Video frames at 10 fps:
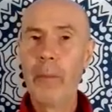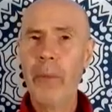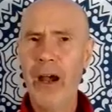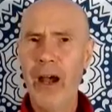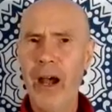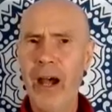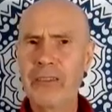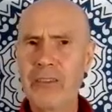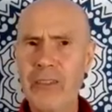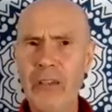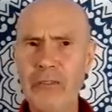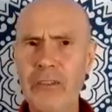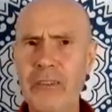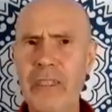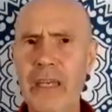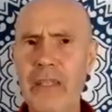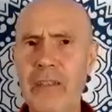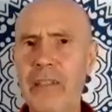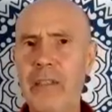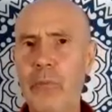But I just get
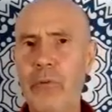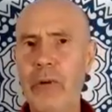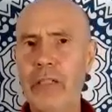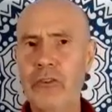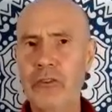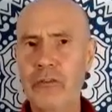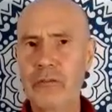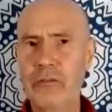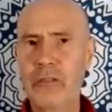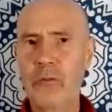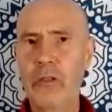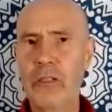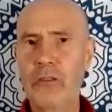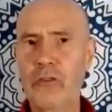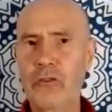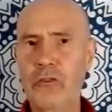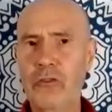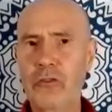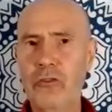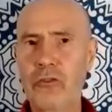the impression that we're just
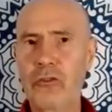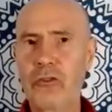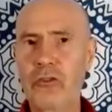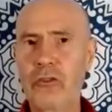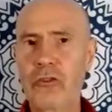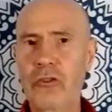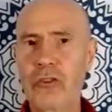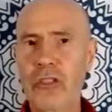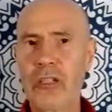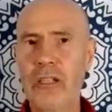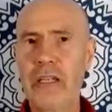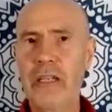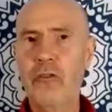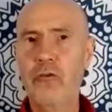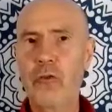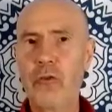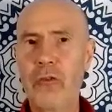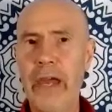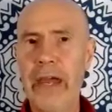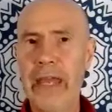going to clear through
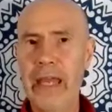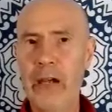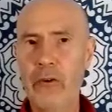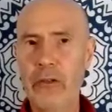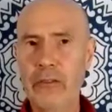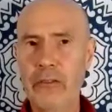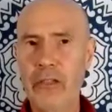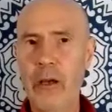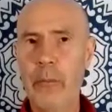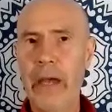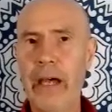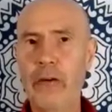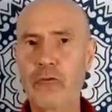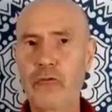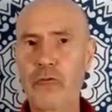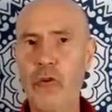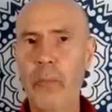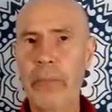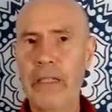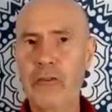that area and somehow drop
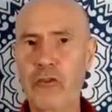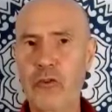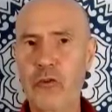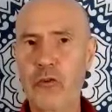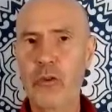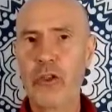into